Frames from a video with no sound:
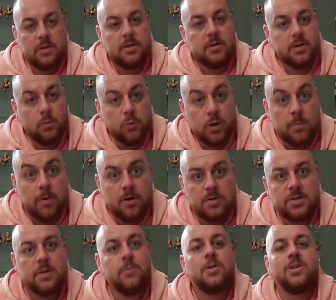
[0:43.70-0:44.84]
real
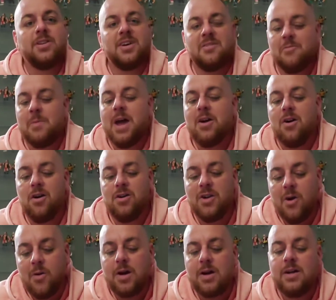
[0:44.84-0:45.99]
person in real life, Matt
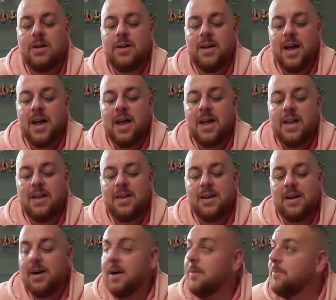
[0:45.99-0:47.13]
Cardona and
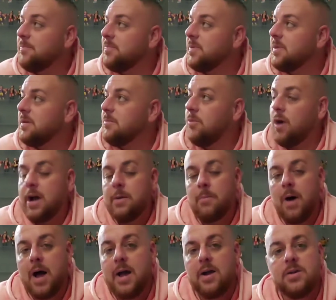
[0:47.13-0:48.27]
Brian
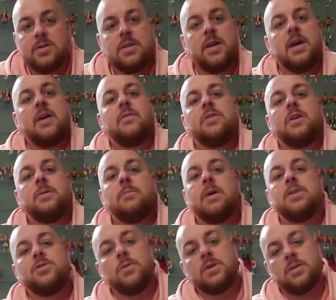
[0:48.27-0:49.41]
Myers, they have the
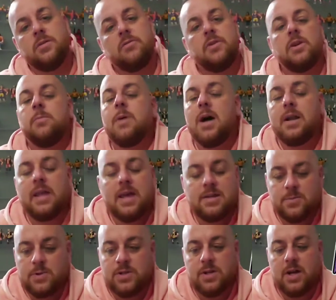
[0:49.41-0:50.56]
Major Wrestling Figure podcast,
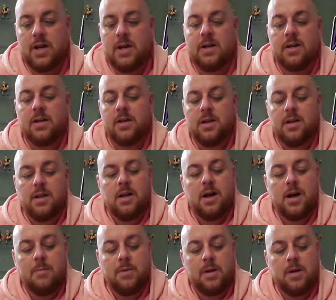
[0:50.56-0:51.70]
which I'm
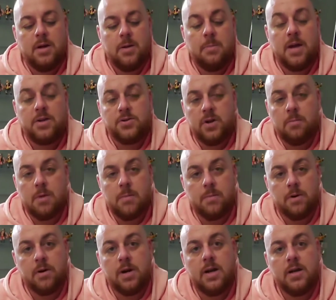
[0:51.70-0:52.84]
a Patreon
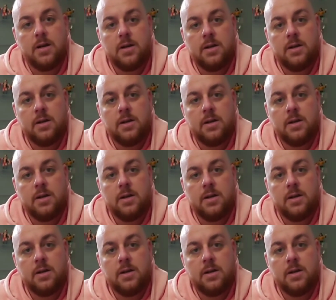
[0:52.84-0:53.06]
member and